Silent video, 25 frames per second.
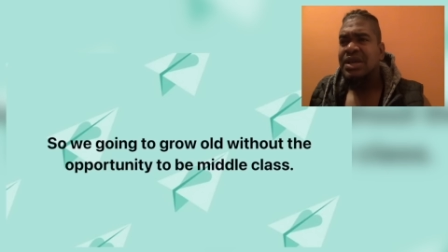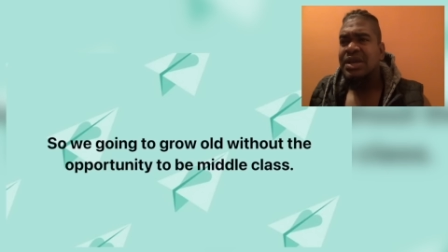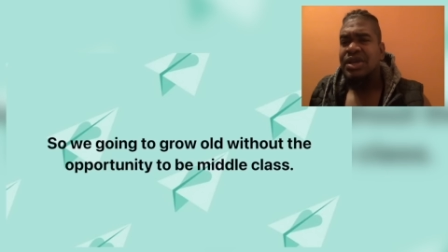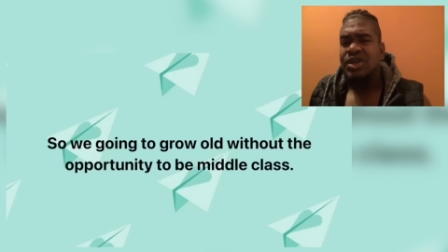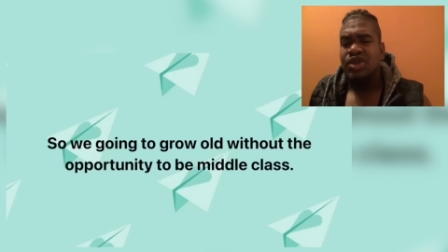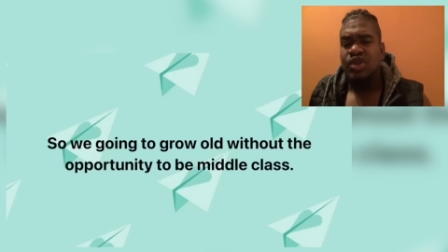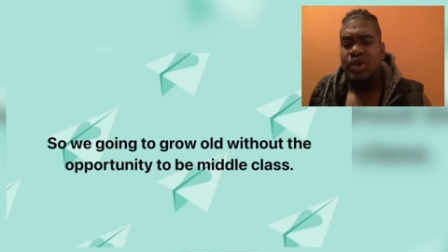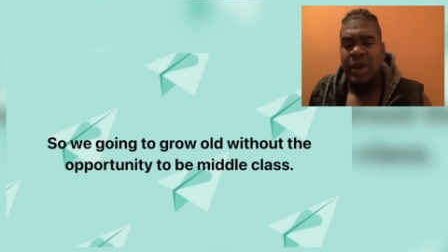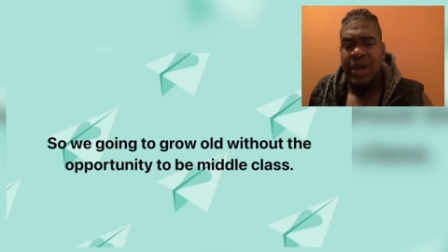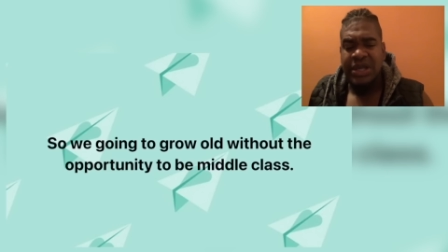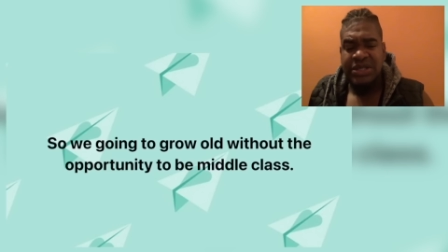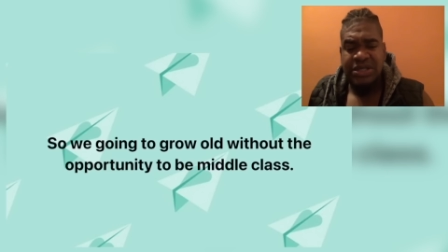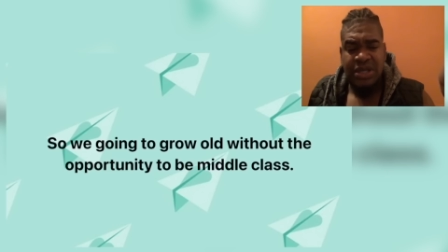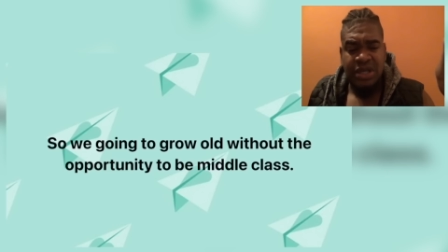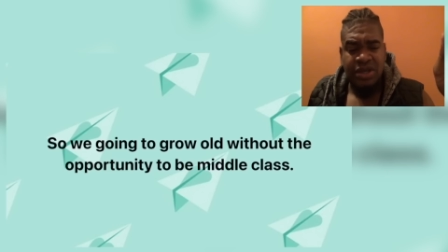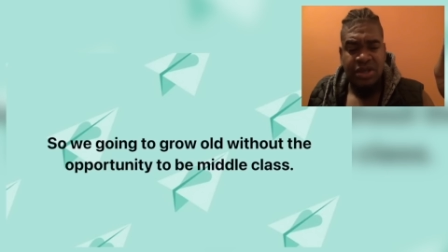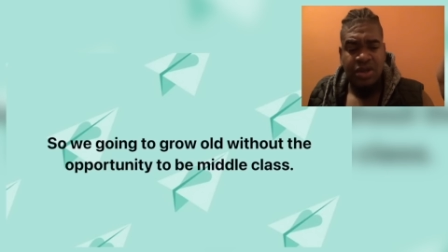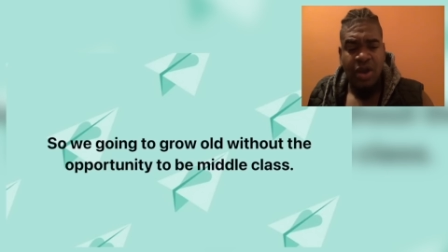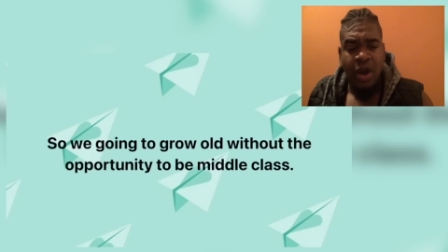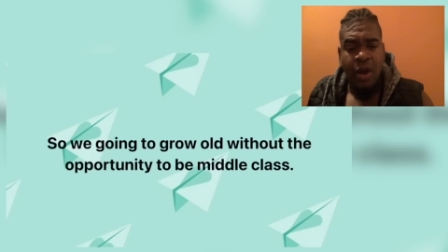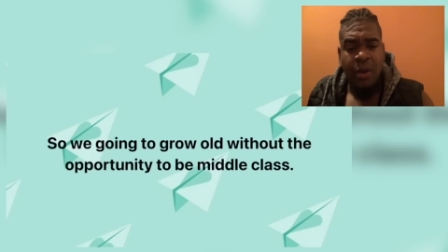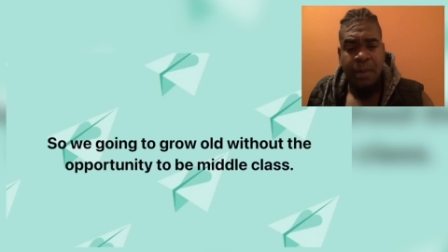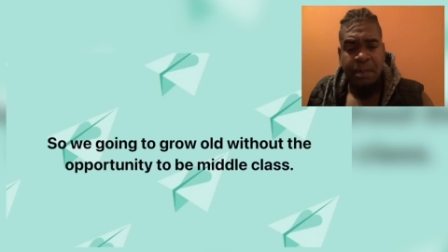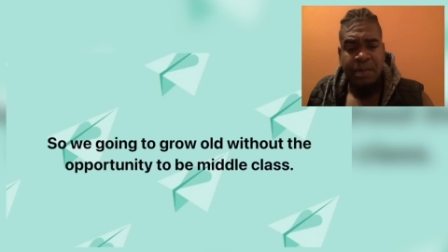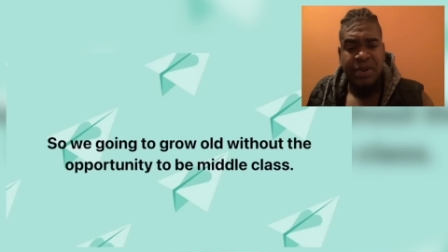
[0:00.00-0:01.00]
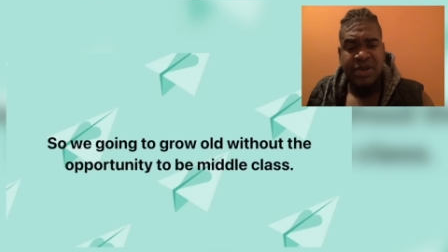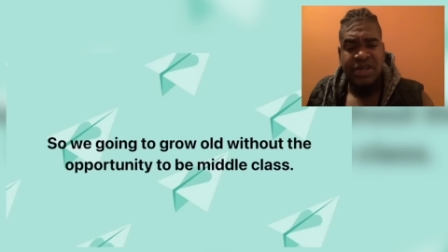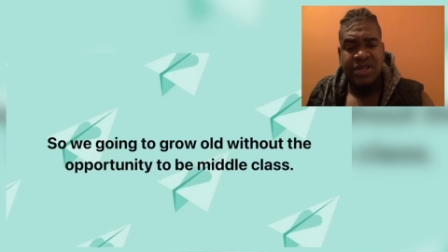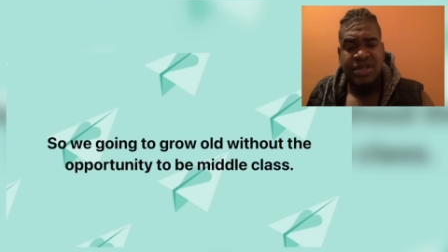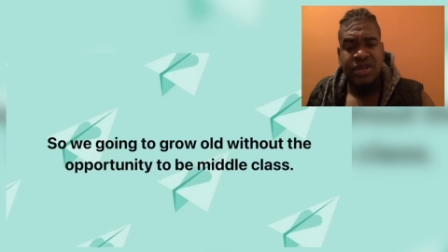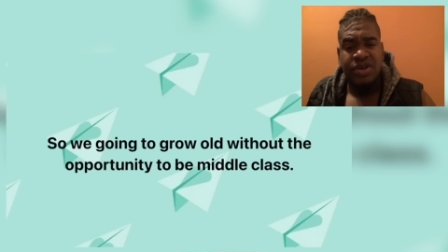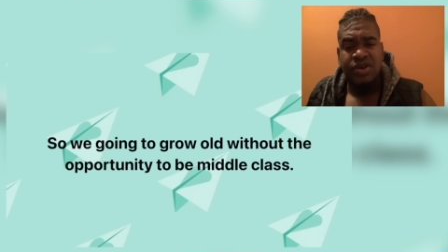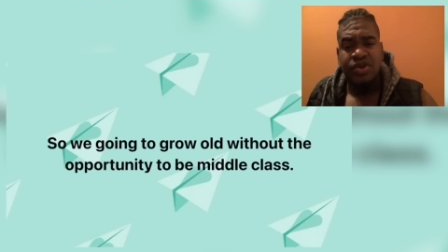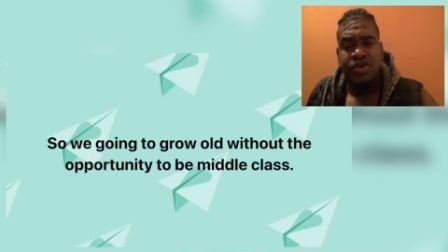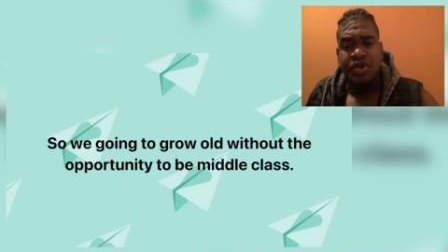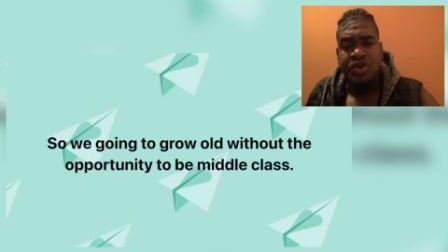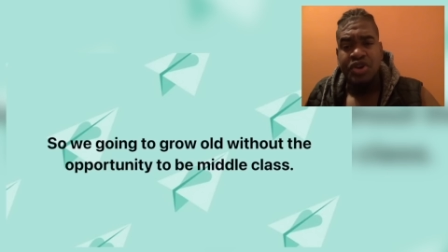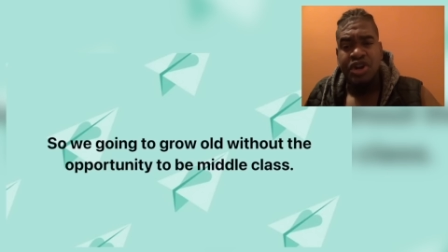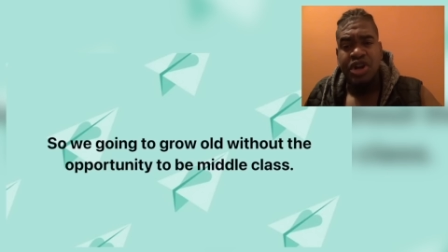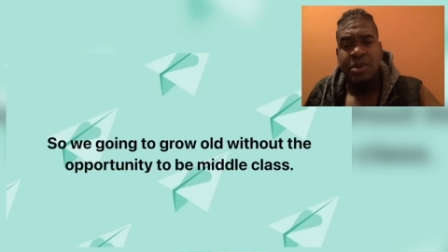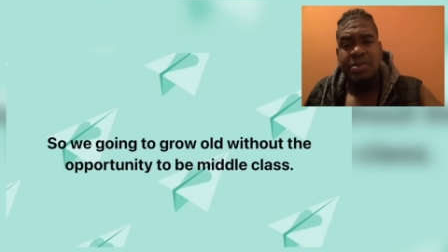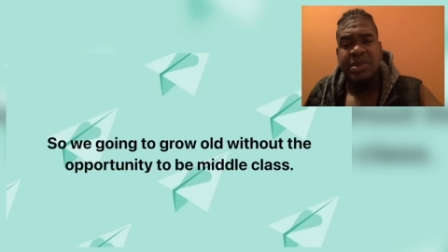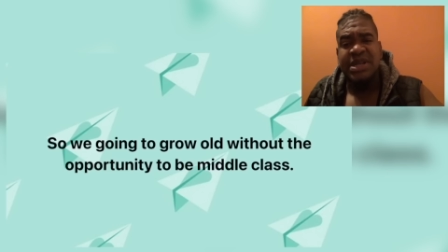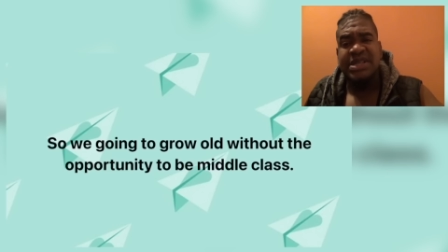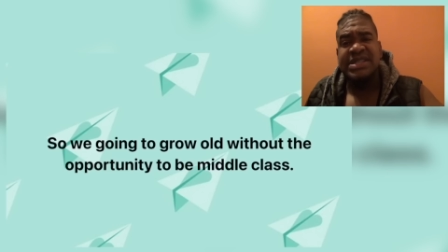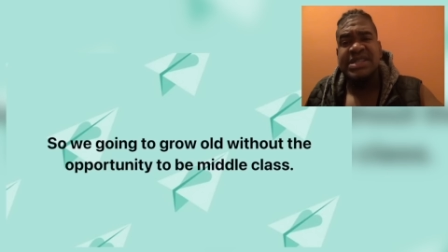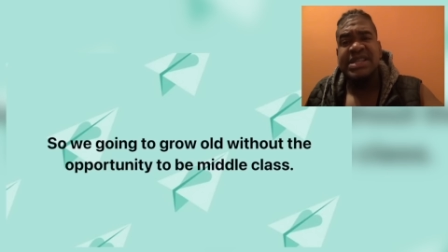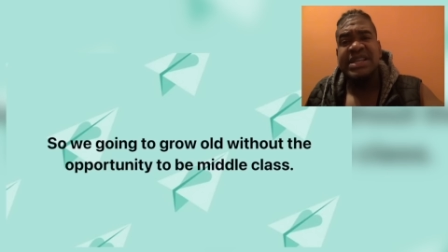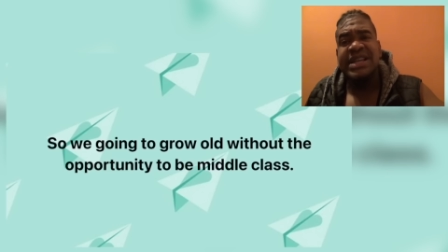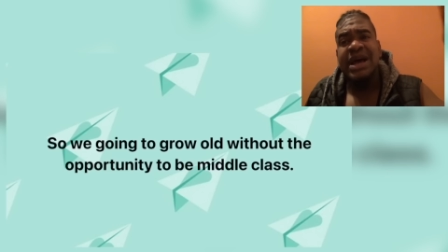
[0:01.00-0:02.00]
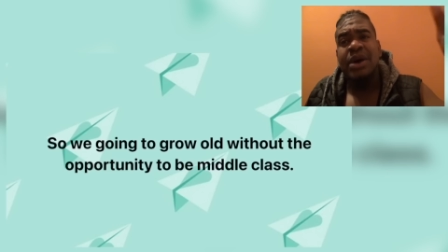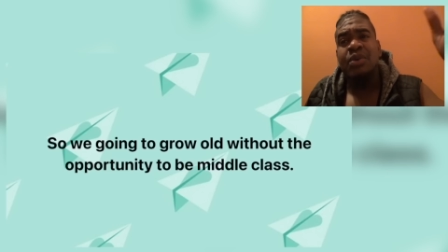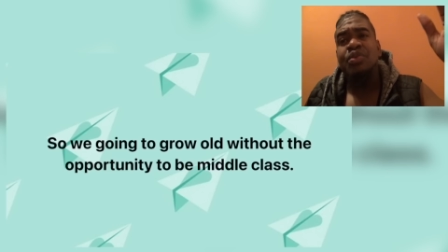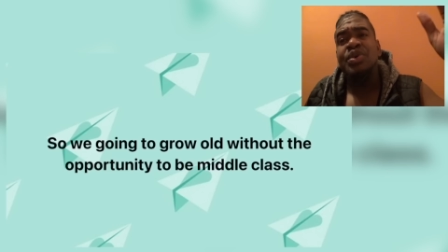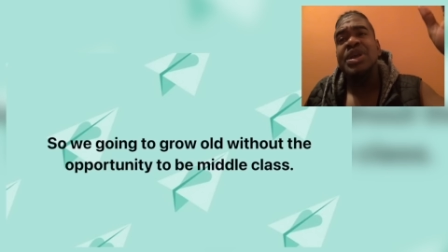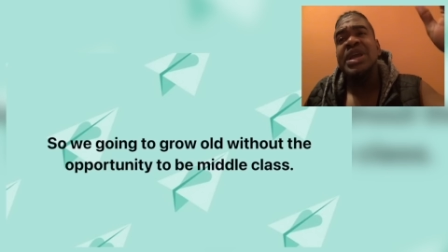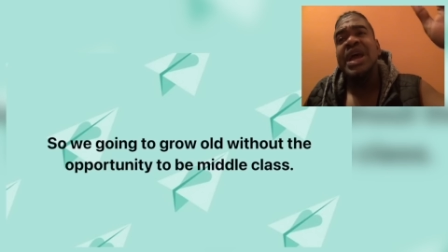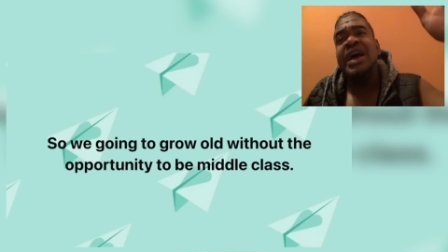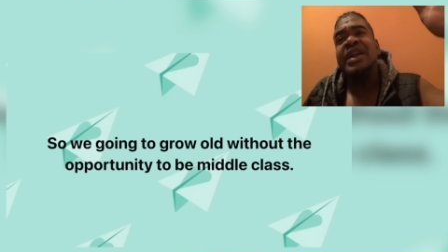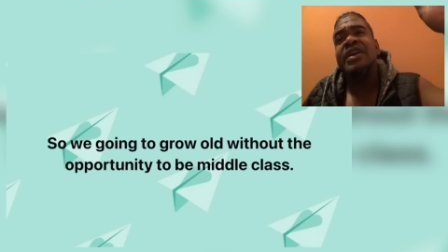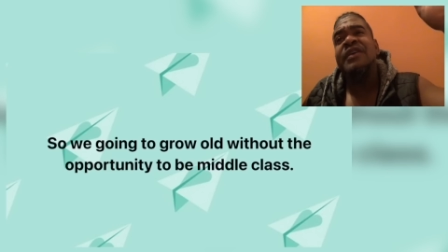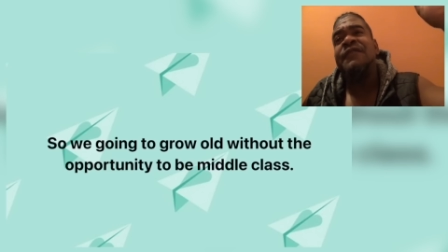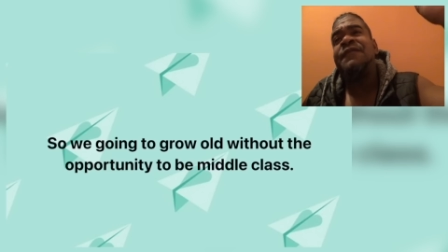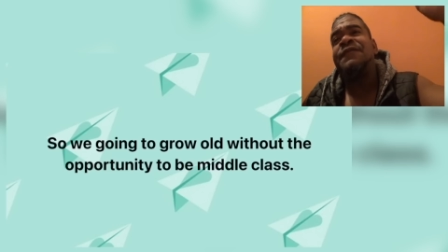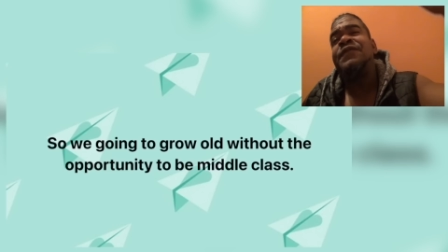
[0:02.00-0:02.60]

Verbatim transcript: You as a young person growing up, they say that we are the